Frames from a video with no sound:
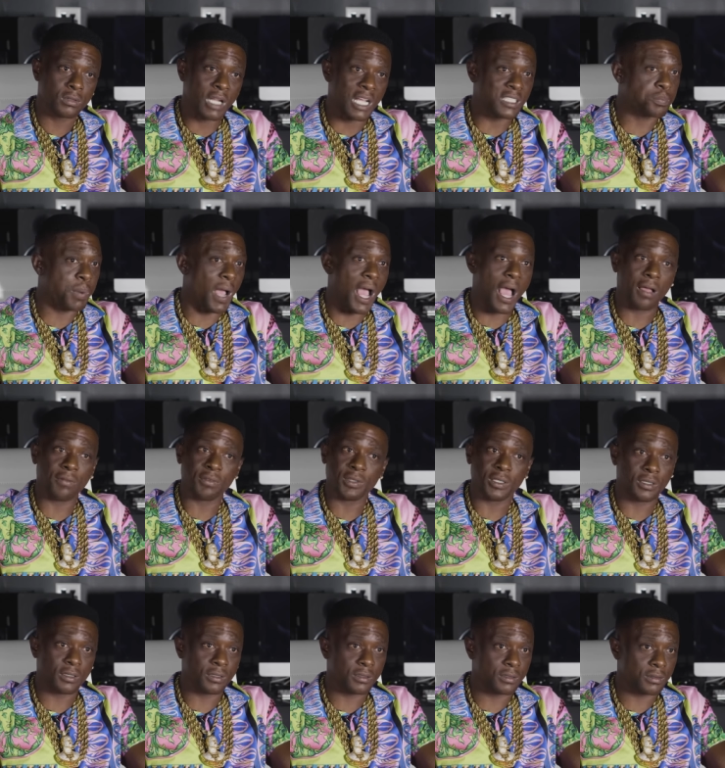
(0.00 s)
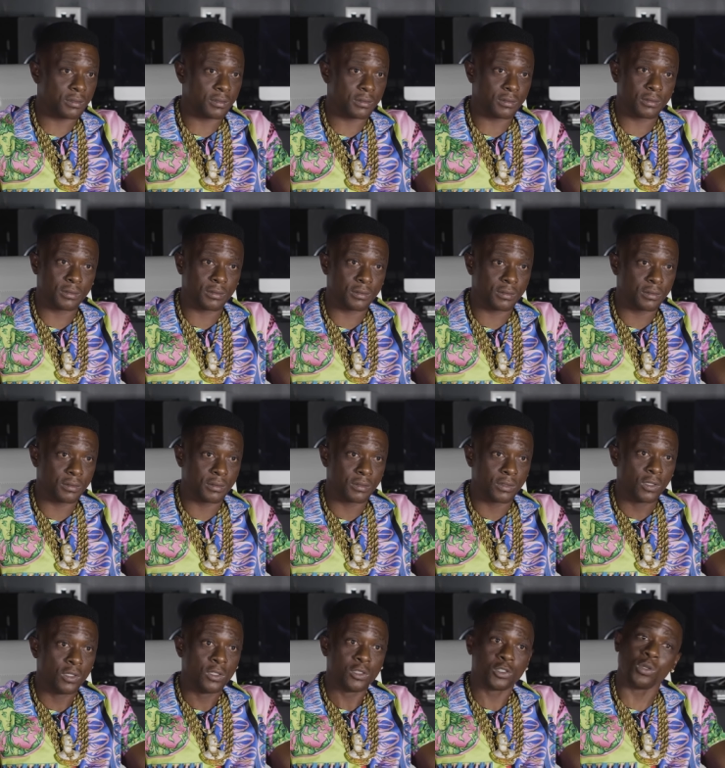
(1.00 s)
That's poverty.
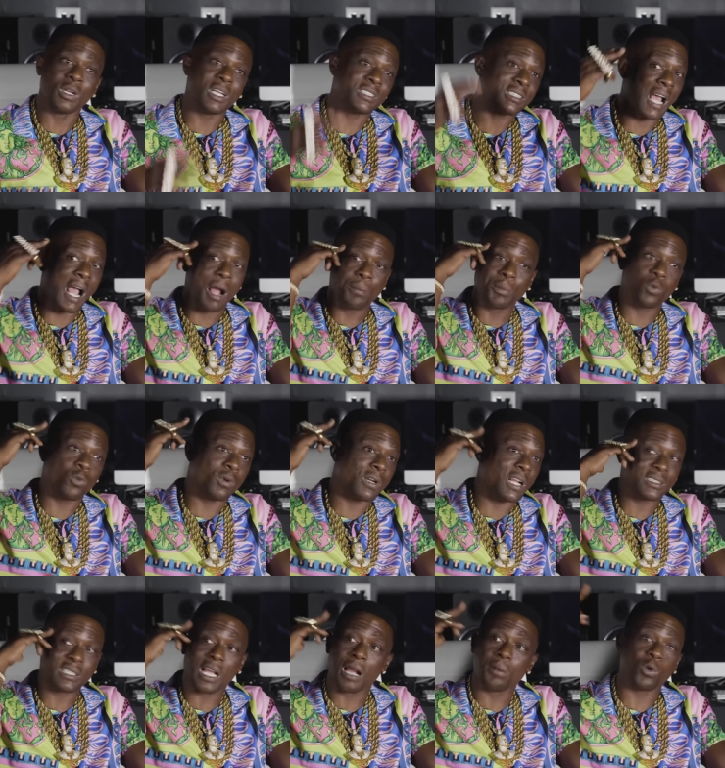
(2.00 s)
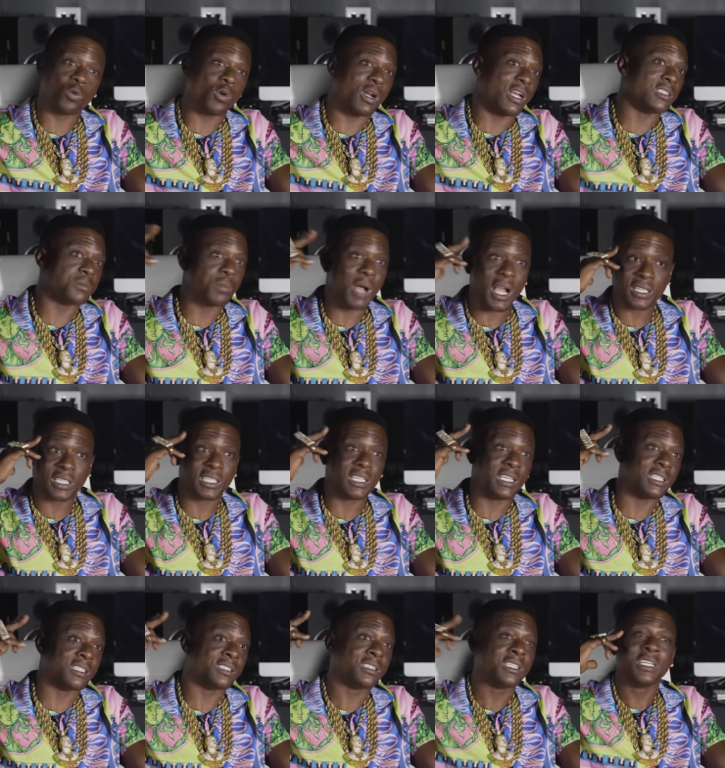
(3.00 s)
So that's how I'm gonna raise my
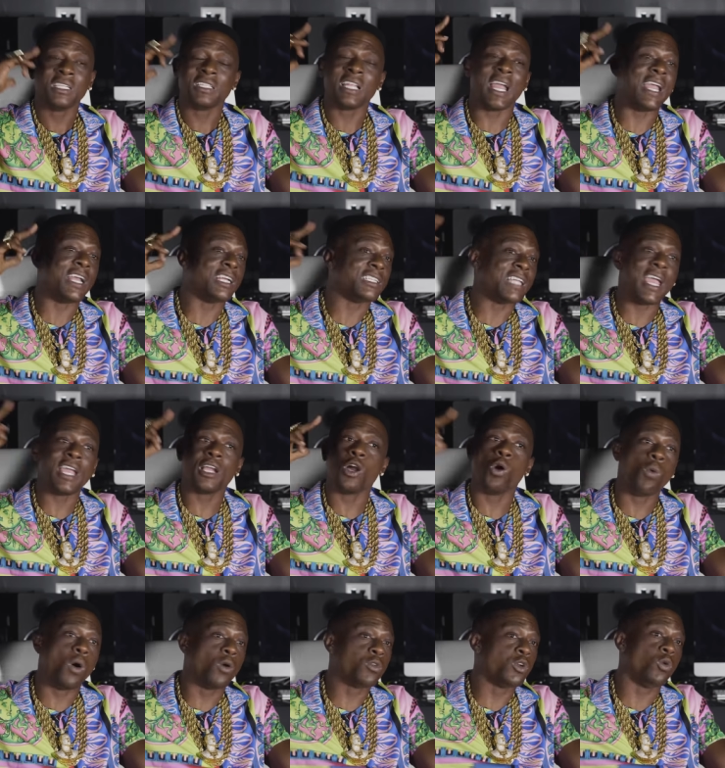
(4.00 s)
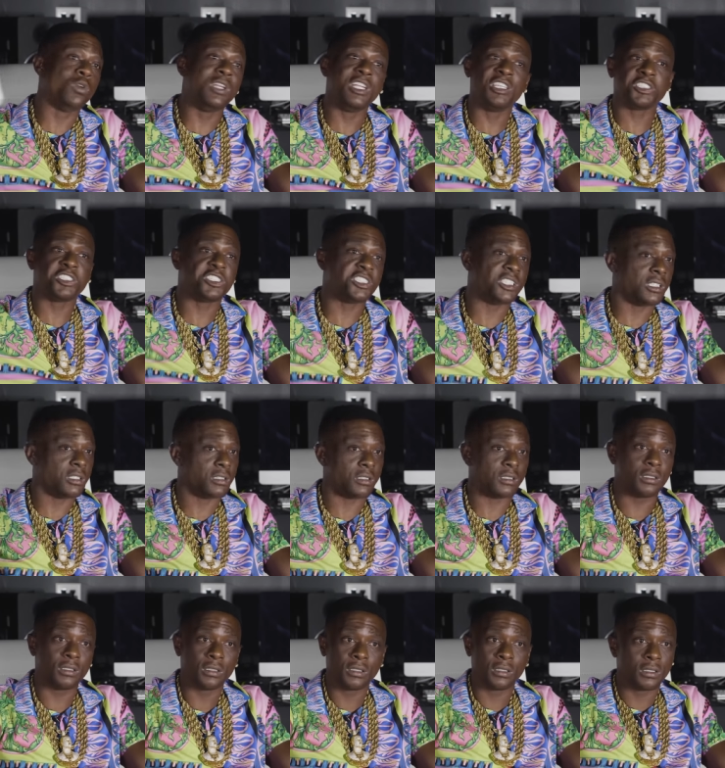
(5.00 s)
kids. They ain't gonna want no little shit.
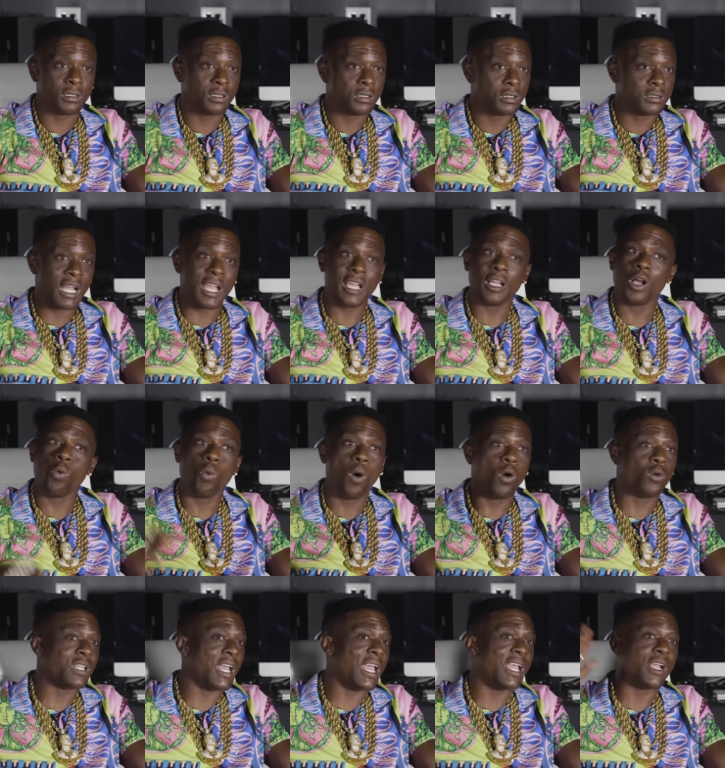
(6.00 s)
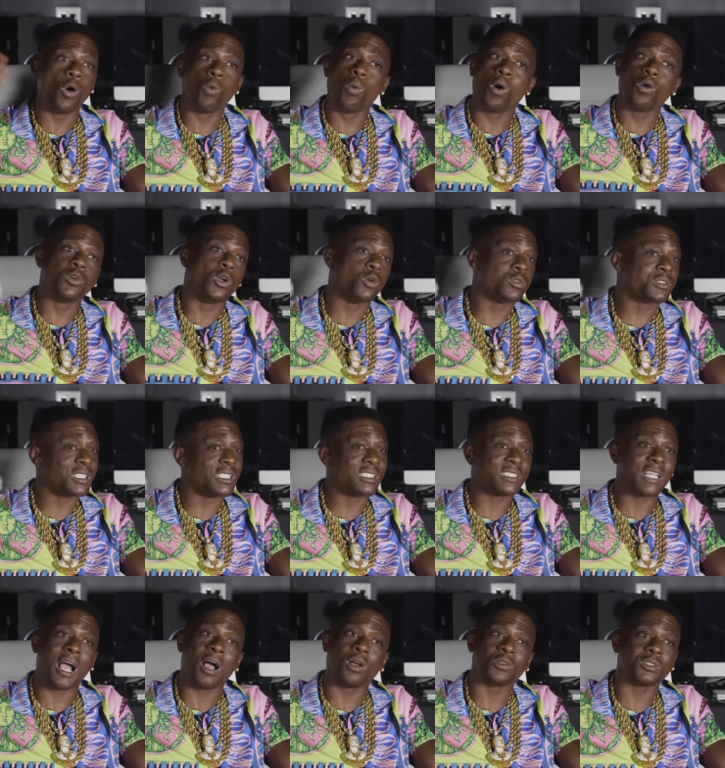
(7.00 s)
They ain't gonna want no
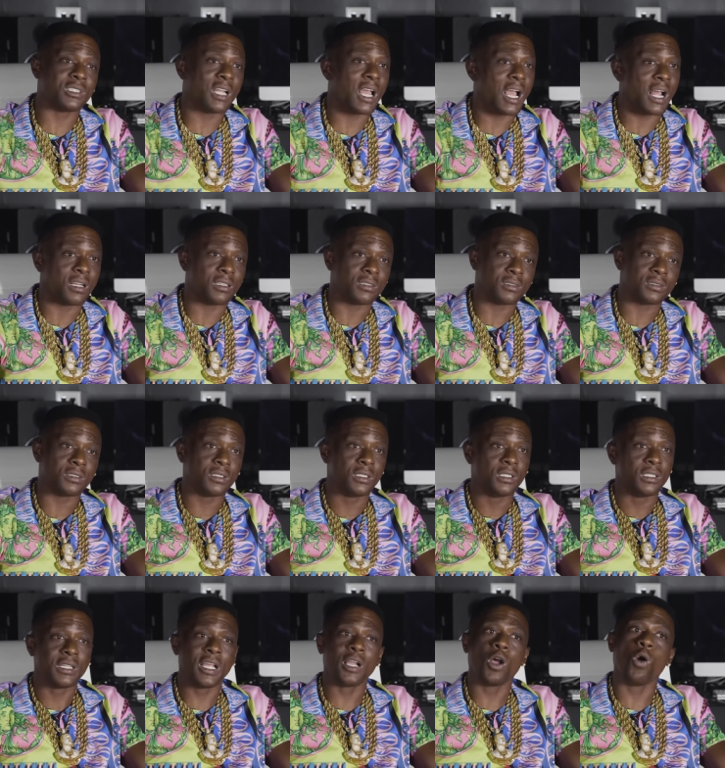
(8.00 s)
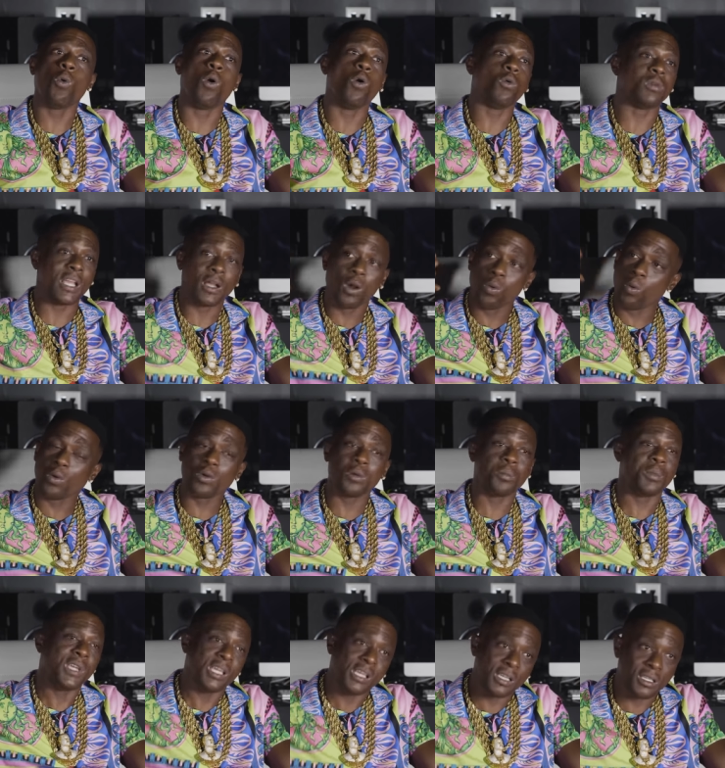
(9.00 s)
$10,000. They gonna want
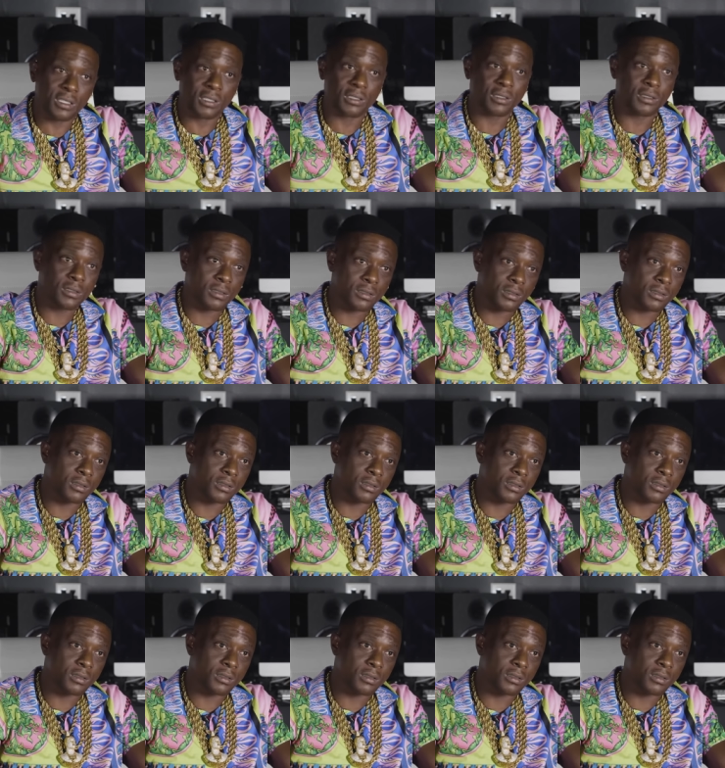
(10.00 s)
$1 million.